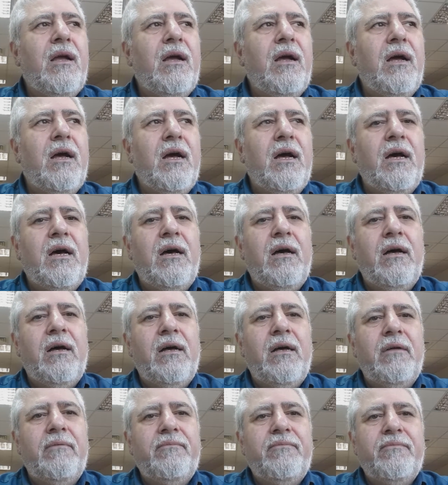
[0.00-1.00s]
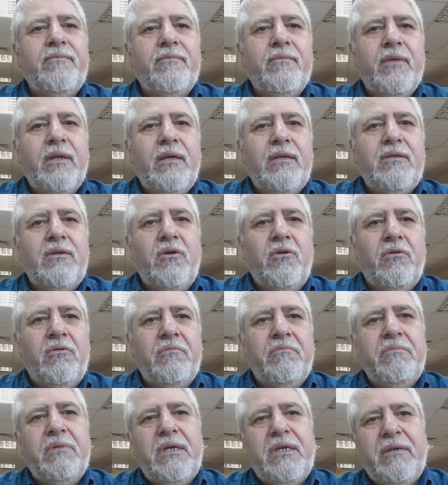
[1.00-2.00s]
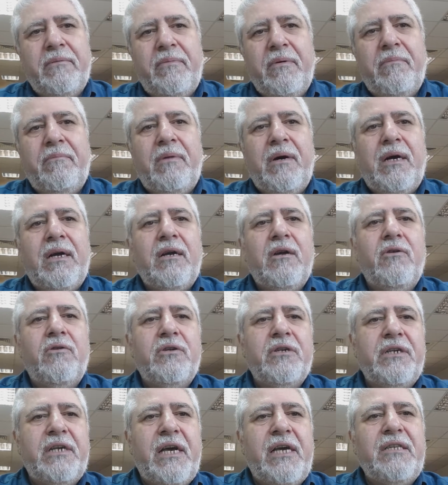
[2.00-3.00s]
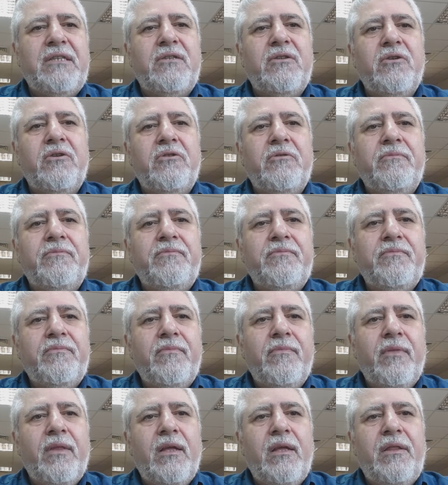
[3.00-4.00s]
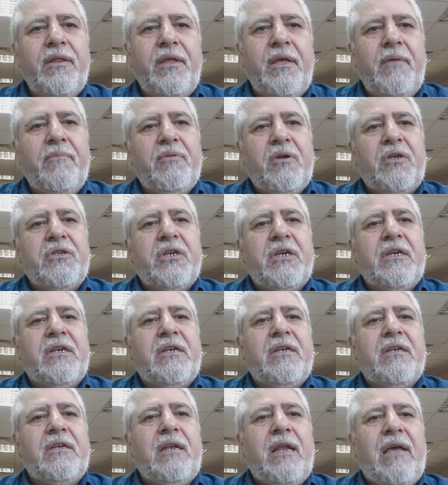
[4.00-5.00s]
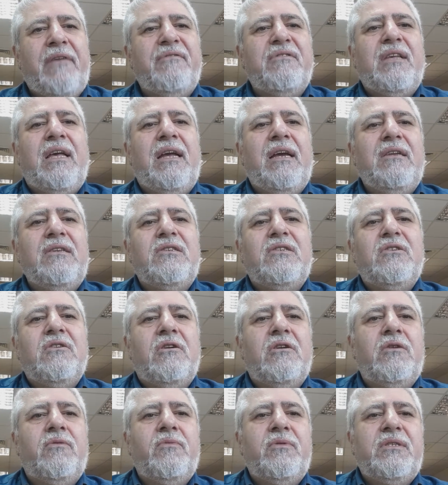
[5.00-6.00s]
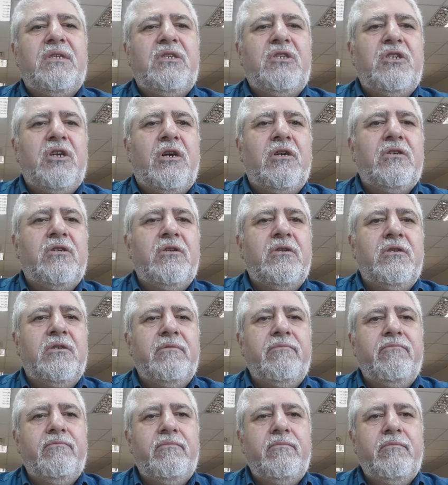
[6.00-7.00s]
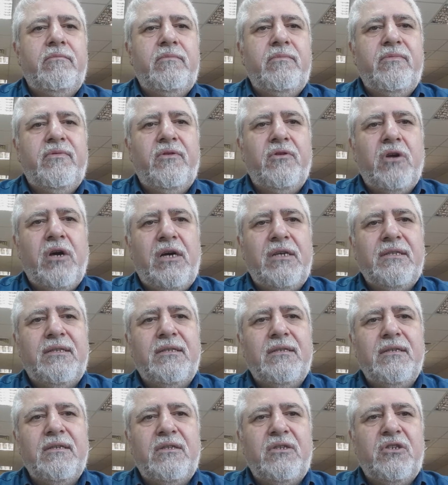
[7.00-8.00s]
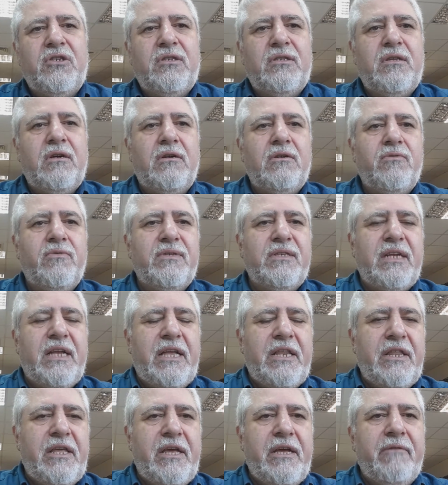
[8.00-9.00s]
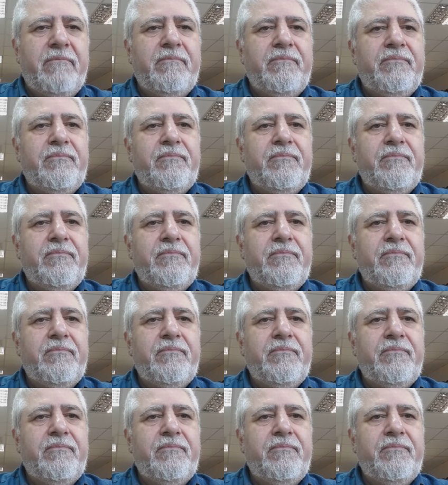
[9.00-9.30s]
So in a PMBOK or an ISO, the project life cycle start with a charter. For us, it starts with an idea.